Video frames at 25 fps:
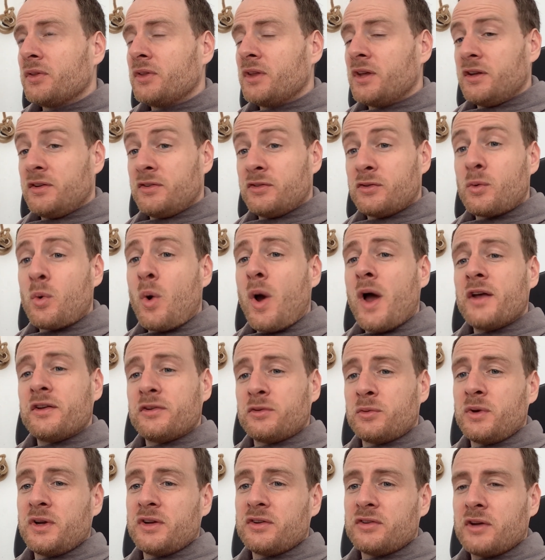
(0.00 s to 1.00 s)
square
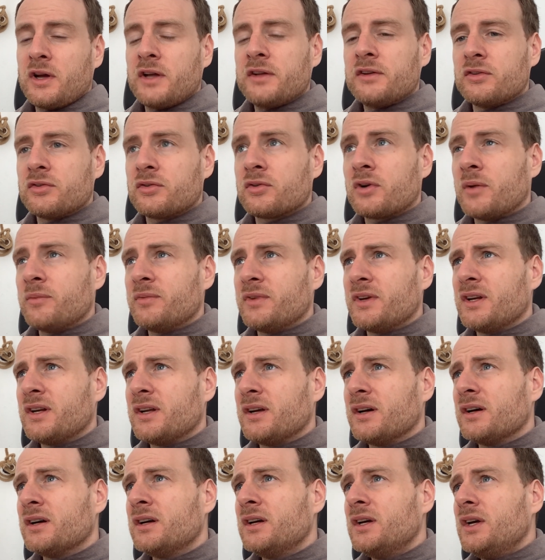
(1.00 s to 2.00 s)
switch that I described
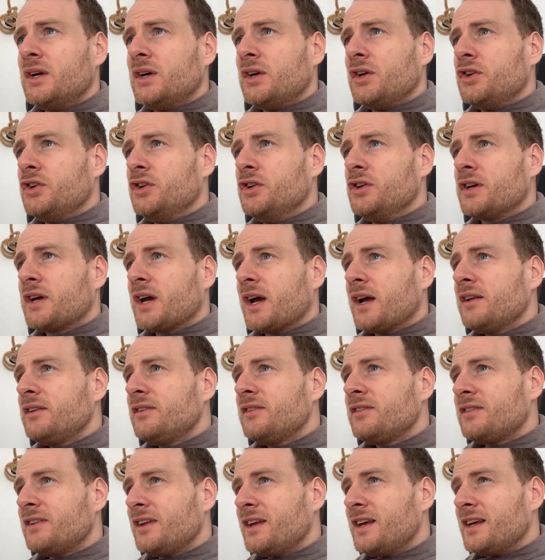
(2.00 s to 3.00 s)
earlier, you can
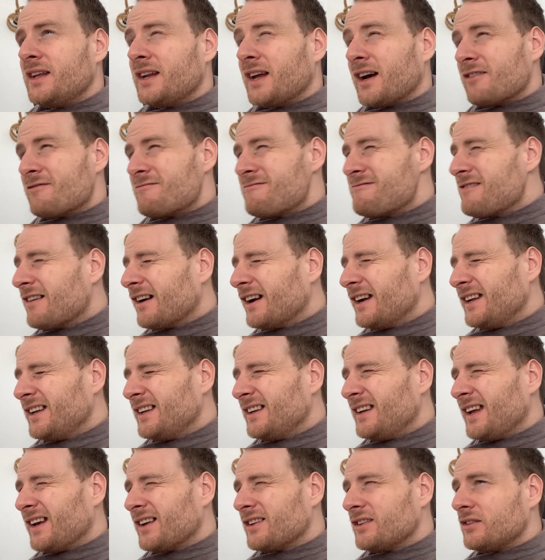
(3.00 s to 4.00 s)
see that right
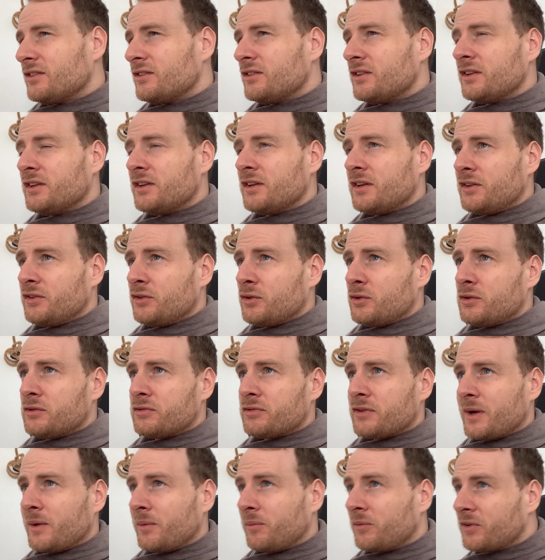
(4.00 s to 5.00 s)
next to the door
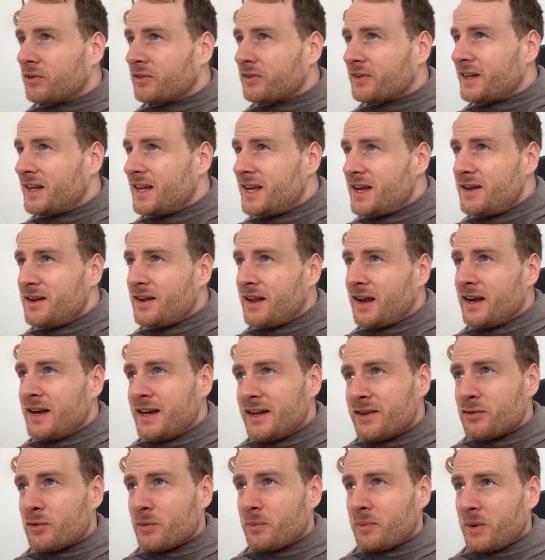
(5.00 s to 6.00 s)
frame, just a
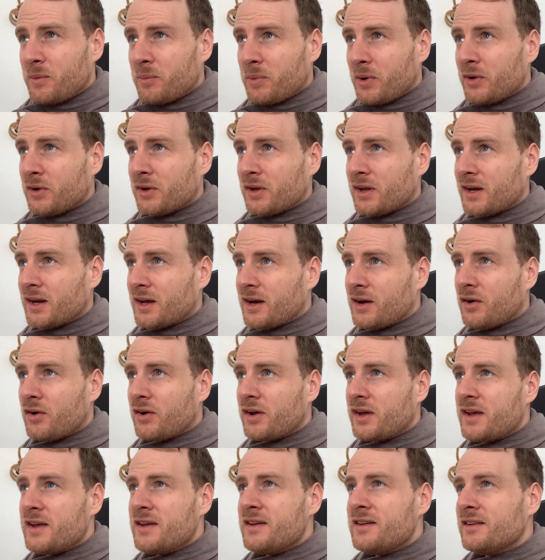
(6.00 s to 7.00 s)
little bit poking out,
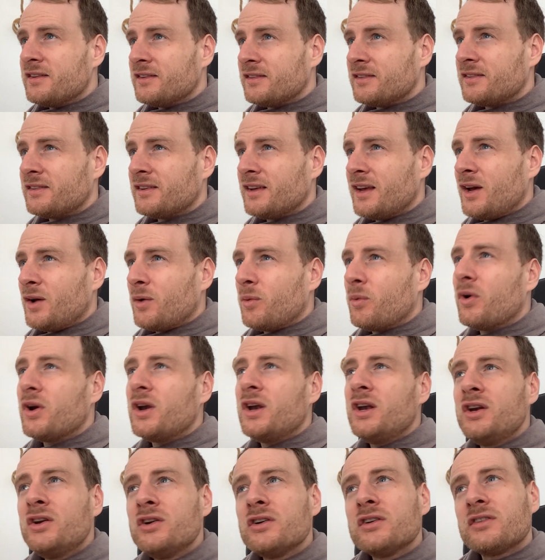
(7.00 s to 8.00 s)
is what
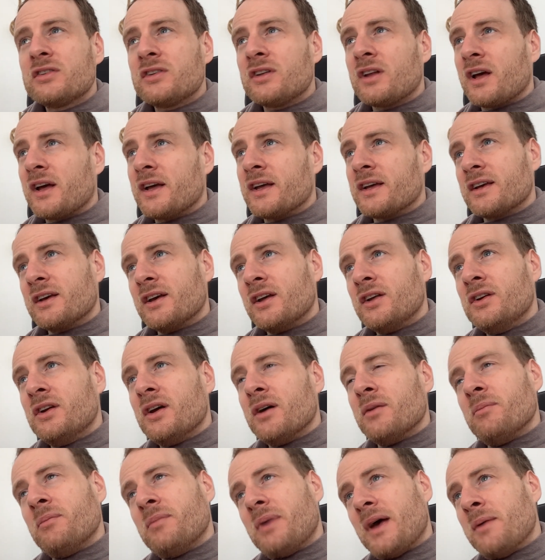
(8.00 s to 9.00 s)
looks like
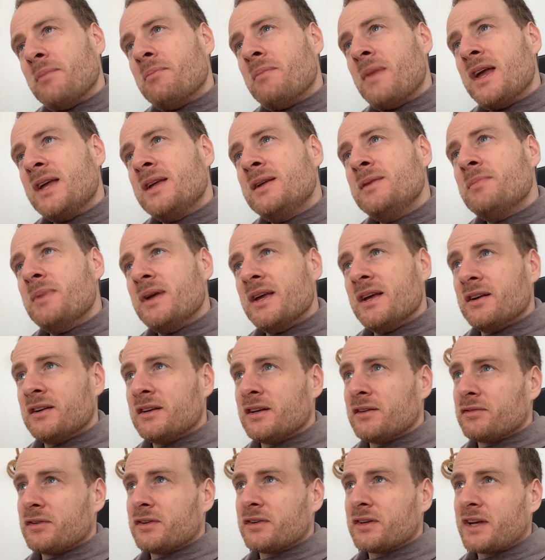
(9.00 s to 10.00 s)
maybe
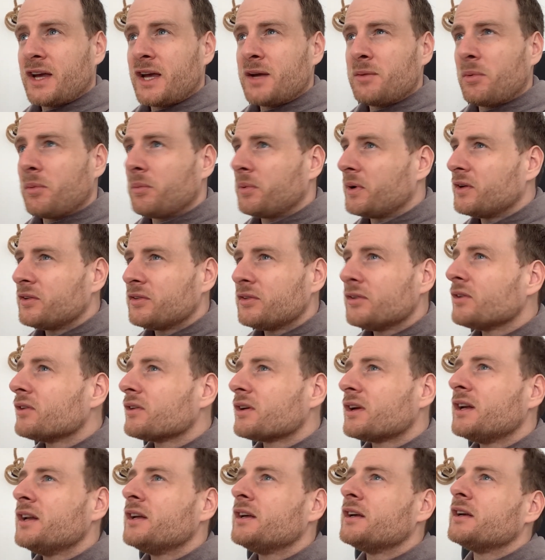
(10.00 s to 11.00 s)
another cable, but it's not
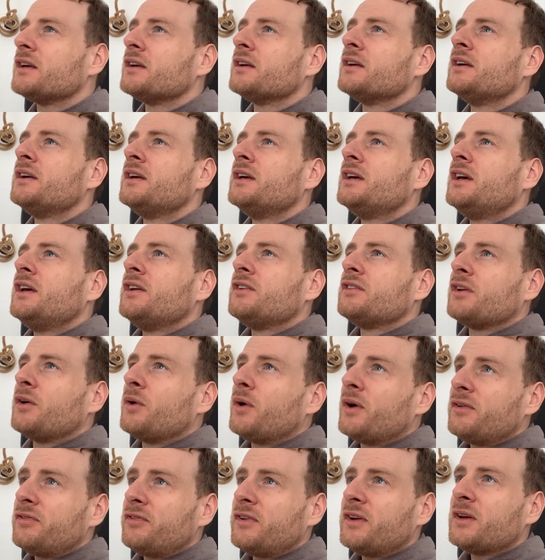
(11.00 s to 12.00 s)
clear. So
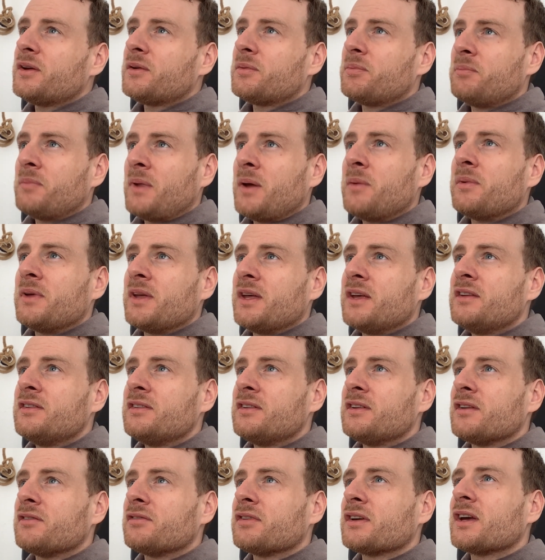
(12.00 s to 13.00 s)
I think maybe it is
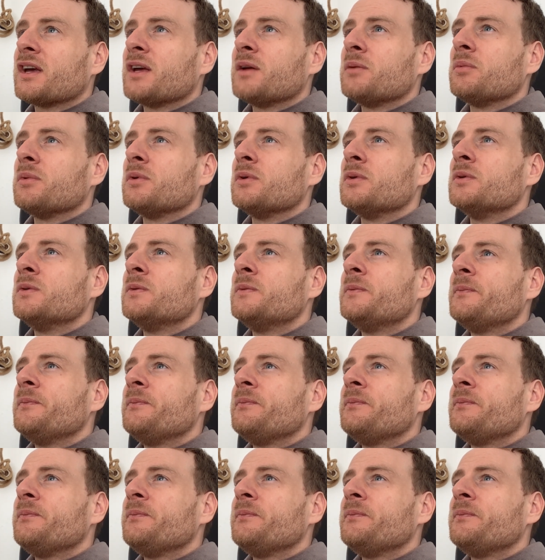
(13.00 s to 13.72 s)
another cable,